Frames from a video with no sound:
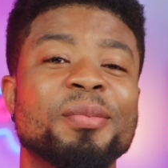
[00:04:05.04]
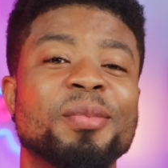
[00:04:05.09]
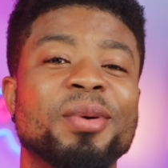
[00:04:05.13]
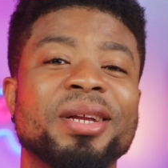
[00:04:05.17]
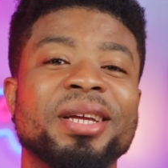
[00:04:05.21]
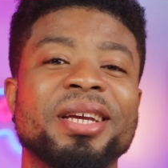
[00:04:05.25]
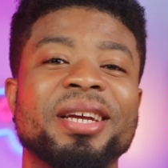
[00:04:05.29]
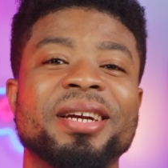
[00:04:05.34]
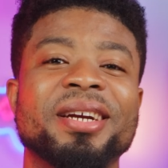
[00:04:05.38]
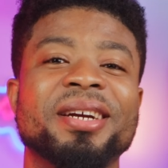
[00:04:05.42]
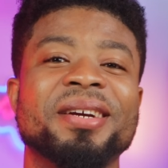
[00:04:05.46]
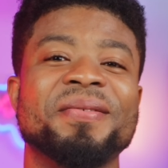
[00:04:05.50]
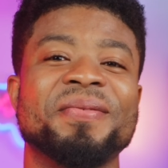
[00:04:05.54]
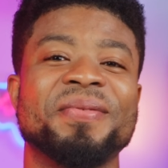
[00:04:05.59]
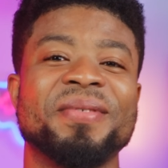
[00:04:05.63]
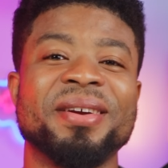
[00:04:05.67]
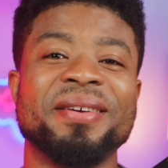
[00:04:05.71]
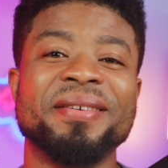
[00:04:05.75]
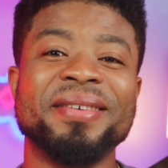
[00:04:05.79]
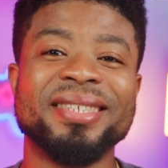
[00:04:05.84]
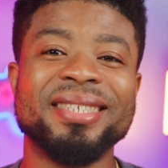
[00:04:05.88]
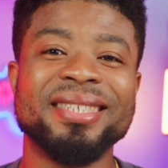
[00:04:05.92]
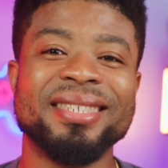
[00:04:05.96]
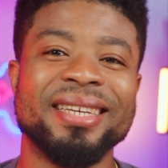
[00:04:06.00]
But here,
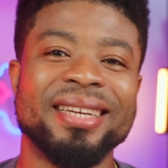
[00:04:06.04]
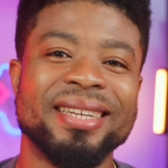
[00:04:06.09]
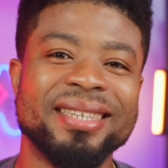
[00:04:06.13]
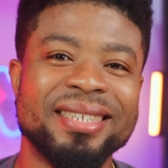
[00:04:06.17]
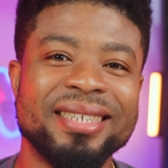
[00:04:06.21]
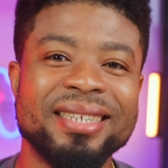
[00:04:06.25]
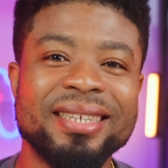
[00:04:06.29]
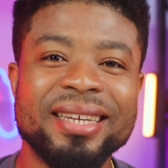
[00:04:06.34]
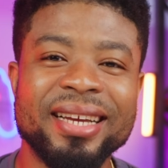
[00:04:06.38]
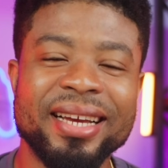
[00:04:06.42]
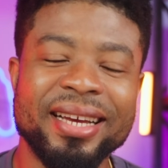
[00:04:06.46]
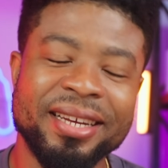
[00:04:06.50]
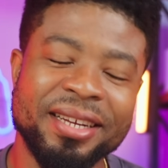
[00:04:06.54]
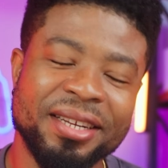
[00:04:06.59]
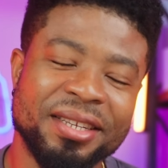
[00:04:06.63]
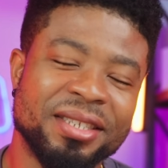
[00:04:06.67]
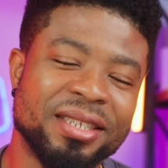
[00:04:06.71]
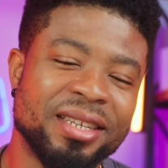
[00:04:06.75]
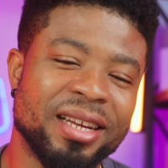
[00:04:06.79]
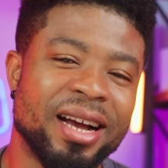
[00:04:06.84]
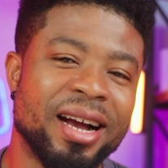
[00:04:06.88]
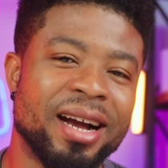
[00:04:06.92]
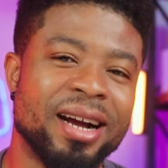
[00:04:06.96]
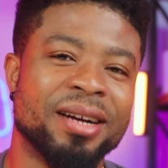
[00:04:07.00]
there isn't any
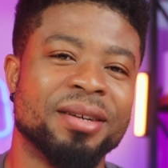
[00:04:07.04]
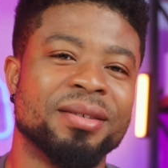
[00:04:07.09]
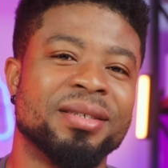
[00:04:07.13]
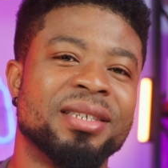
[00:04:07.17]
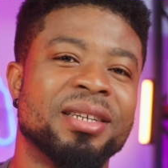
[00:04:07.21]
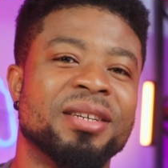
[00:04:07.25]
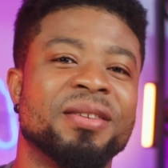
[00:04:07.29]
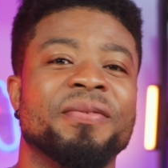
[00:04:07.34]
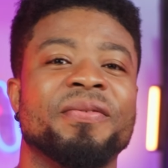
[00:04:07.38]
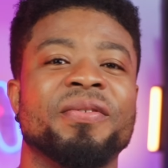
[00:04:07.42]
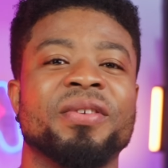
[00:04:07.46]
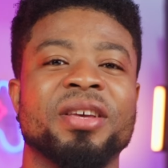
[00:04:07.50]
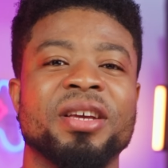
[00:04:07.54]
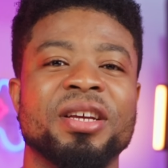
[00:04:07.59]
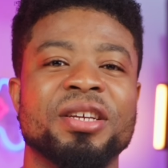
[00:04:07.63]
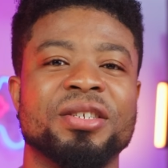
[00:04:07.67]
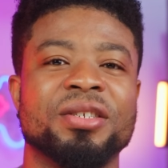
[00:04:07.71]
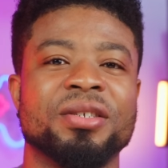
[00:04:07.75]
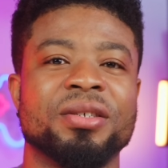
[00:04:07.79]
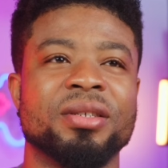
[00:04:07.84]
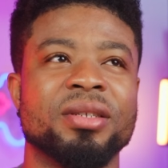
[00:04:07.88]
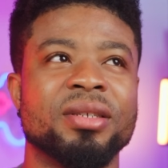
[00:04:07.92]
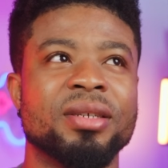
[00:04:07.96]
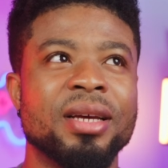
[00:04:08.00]
HDR
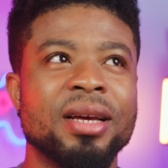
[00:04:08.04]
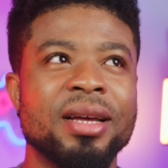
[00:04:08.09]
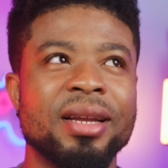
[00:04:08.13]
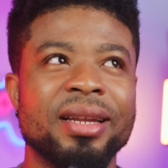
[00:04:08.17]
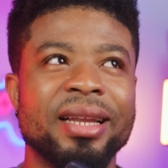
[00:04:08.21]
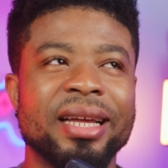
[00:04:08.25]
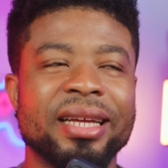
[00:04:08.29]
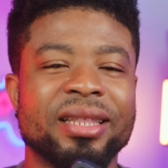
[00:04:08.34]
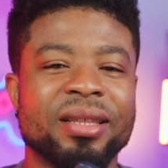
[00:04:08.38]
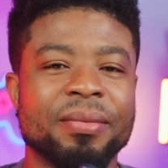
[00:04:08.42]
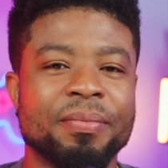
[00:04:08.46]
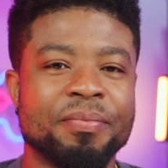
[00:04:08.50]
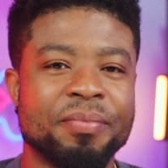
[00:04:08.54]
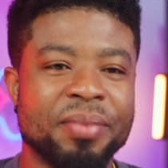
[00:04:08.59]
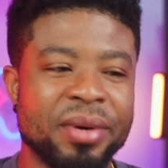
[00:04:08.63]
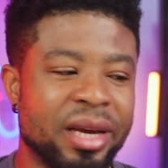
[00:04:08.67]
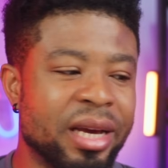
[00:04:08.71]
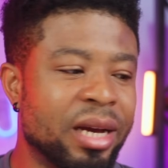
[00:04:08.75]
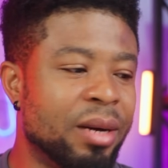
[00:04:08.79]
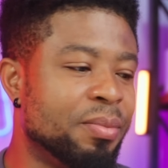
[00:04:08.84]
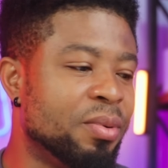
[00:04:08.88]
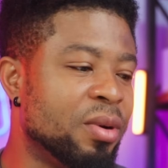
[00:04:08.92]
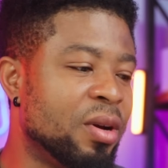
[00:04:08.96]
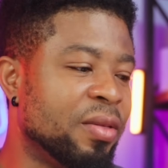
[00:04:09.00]
certification like the
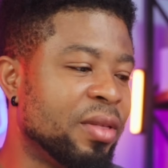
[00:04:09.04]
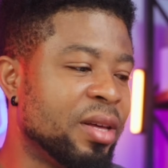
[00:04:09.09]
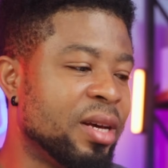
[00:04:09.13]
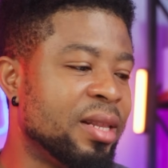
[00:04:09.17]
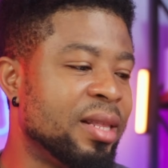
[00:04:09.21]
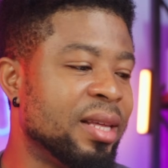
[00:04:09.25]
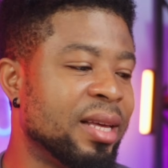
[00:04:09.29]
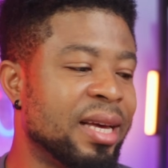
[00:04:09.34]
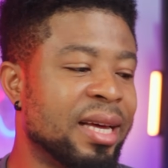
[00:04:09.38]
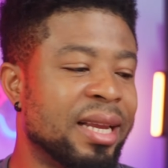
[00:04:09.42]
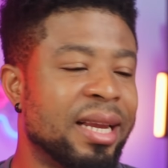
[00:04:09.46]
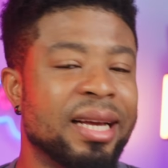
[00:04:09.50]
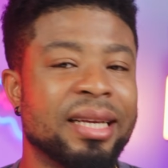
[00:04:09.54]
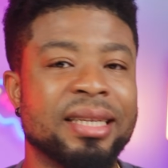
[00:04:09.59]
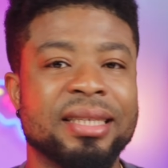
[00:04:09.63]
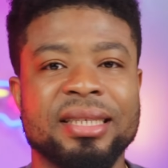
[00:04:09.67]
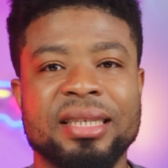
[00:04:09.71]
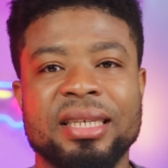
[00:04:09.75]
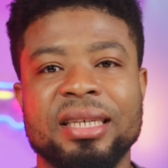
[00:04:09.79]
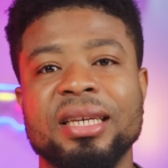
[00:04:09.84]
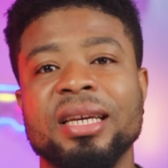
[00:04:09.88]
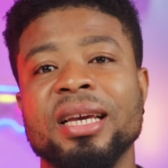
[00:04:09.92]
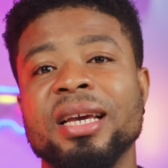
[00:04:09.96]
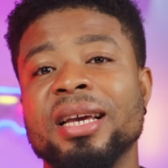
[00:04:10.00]
bigger brother, the
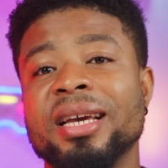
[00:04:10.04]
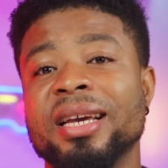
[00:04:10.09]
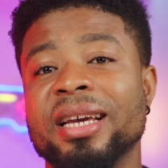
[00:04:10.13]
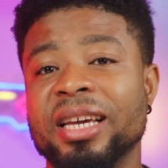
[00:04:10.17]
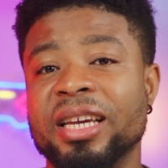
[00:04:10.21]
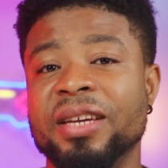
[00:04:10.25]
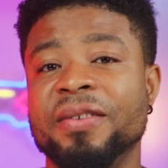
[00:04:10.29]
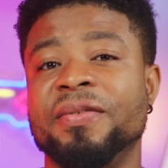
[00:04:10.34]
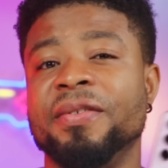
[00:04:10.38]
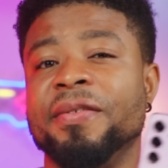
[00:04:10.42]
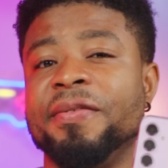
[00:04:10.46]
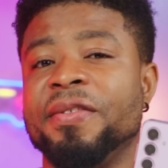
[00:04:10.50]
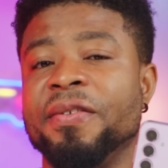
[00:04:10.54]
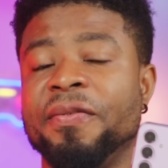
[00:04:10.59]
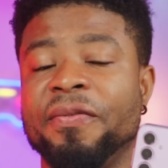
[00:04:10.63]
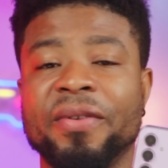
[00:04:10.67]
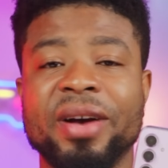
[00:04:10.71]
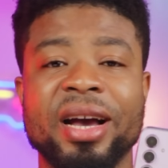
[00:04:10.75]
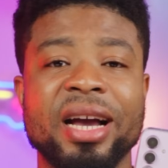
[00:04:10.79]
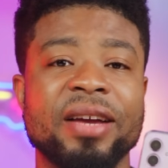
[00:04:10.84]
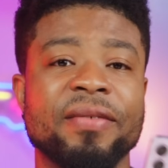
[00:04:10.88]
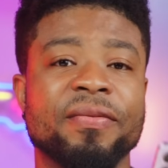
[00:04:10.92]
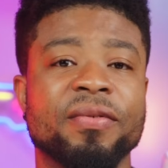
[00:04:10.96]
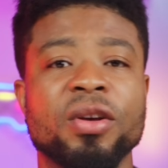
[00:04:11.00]
Galaxy
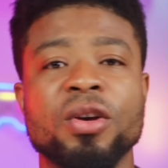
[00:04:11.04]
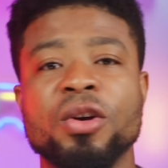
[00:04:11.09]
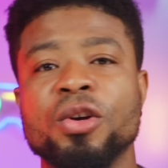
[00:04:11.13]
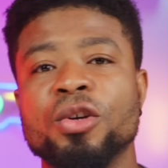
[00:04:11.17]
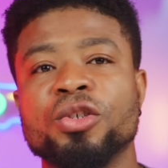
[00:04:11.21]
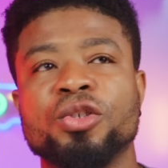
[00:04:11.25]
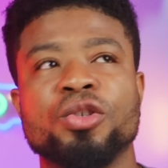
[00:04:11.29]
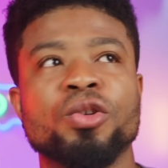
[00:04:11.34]
A55.